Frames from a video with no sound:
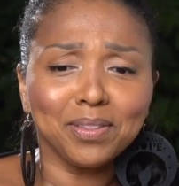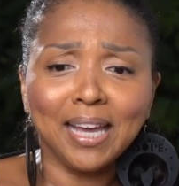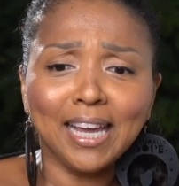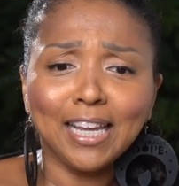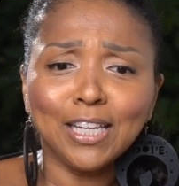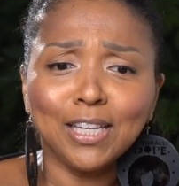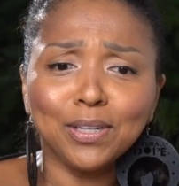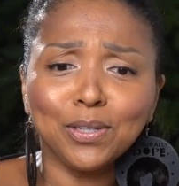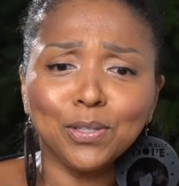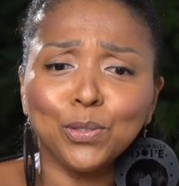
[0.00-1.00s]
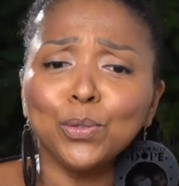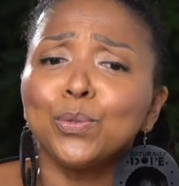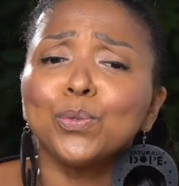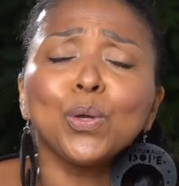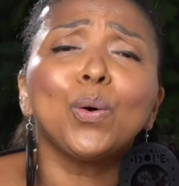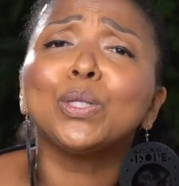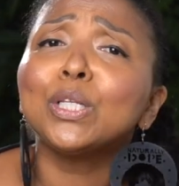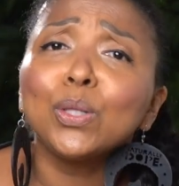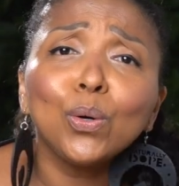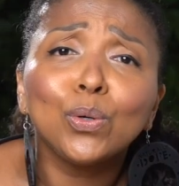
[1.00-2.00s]
They use only
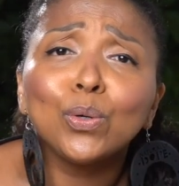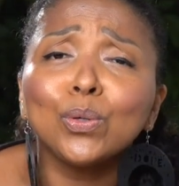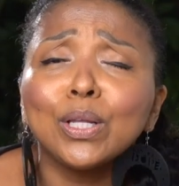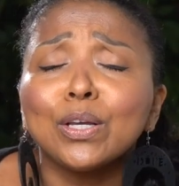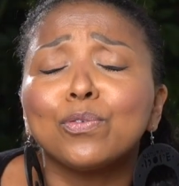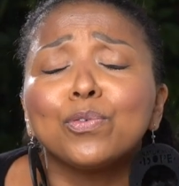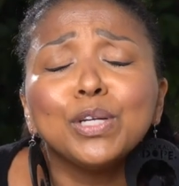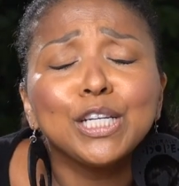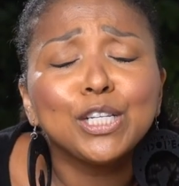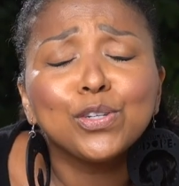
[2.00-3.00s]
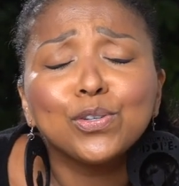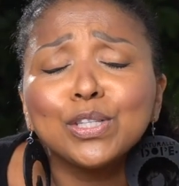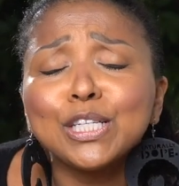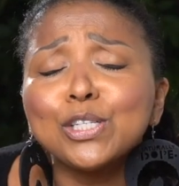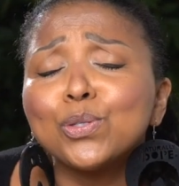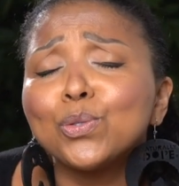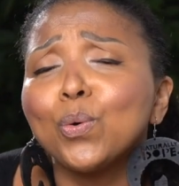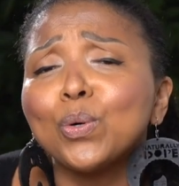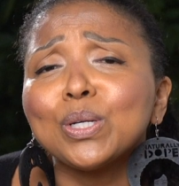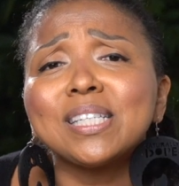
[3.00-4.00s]
local and regionally
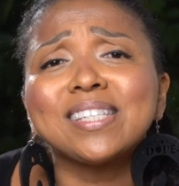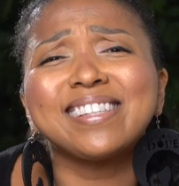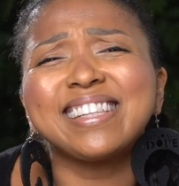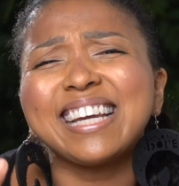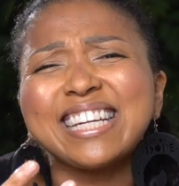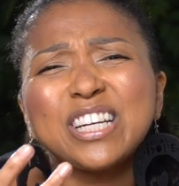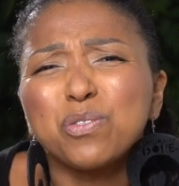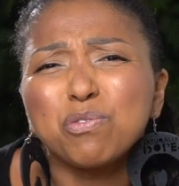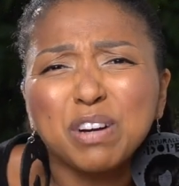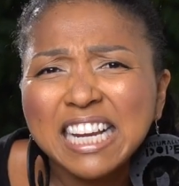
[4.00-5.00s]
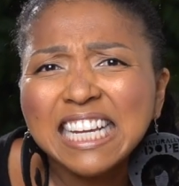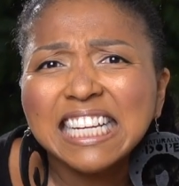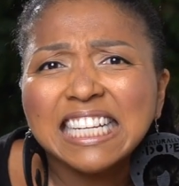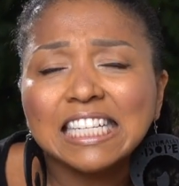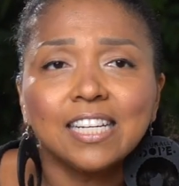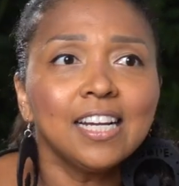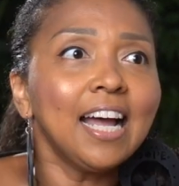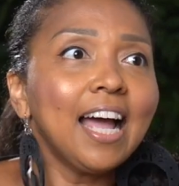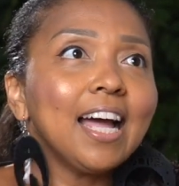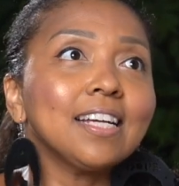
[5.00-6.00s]
sourced like grain,
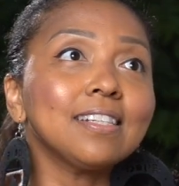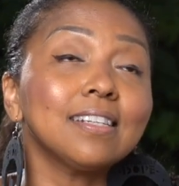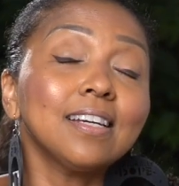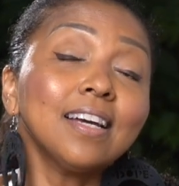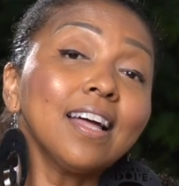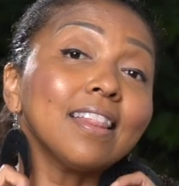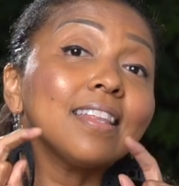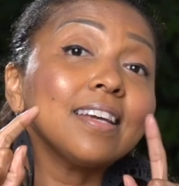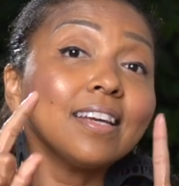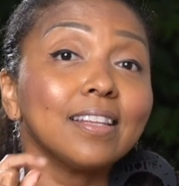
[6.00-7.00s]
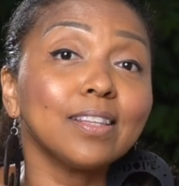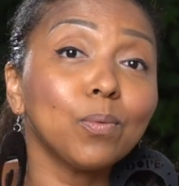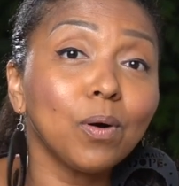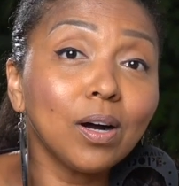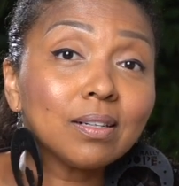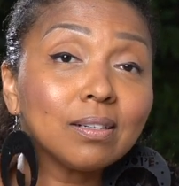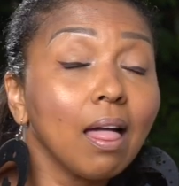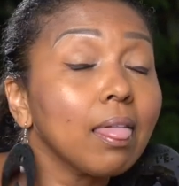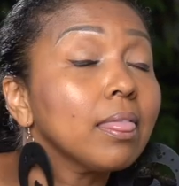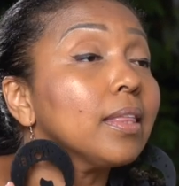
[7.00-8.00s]
and they get their water,
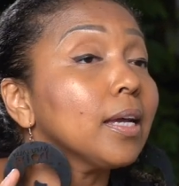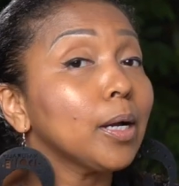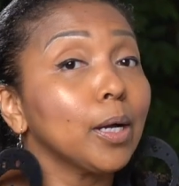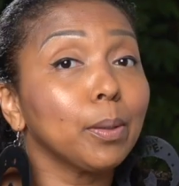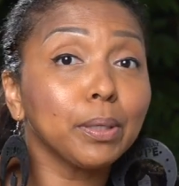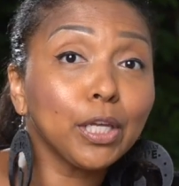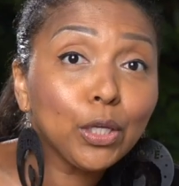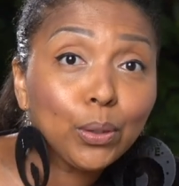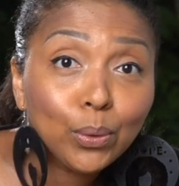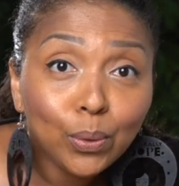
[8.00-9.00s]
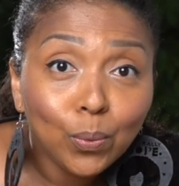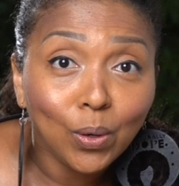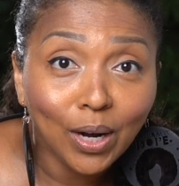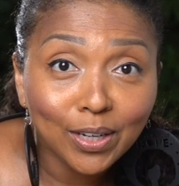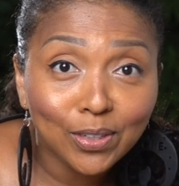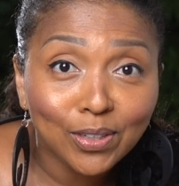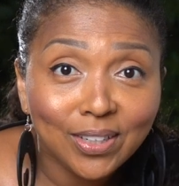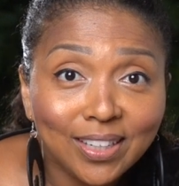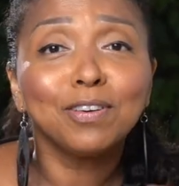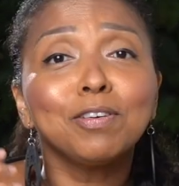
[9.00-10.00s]
their pure water,
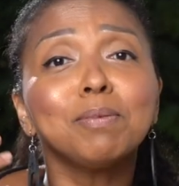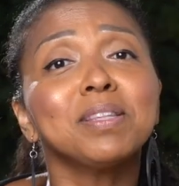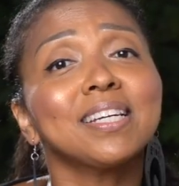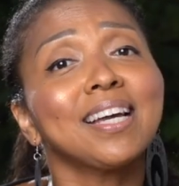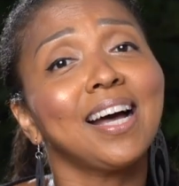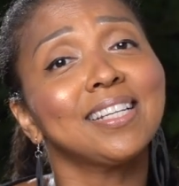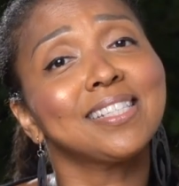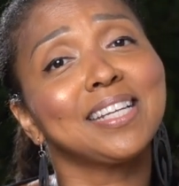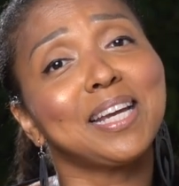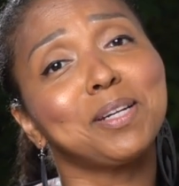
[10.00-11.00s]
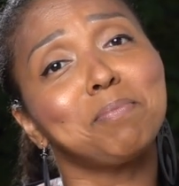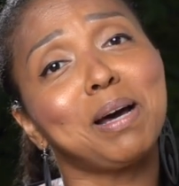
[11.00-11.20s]
from the Cascade